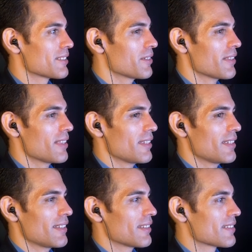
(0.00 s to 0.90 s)
Look at
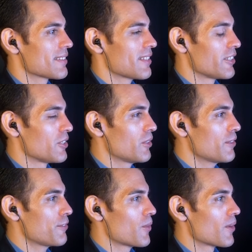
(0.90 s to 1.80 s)
this, the
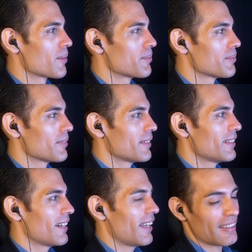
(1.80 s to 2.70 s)
uniform.
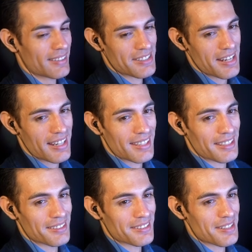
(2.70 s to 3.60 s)
I like the
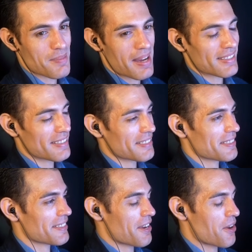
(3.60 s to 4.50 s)
jacket. It
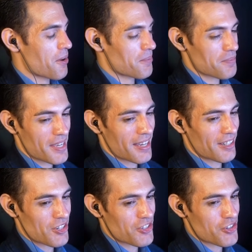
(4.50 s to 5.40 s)
matches um,
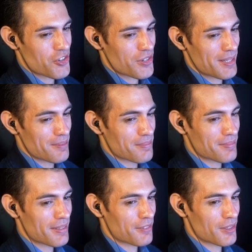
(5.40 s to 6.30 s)
our stream,
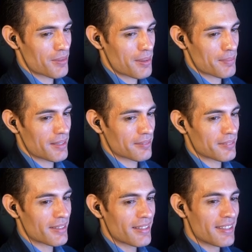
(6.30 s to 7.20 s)
if you know what I mean.
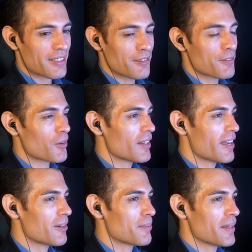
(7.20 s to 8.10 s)
Your phone
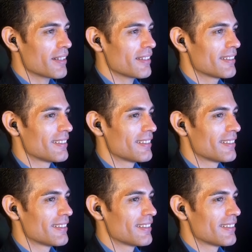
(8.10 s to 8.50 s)
Dad, Omega?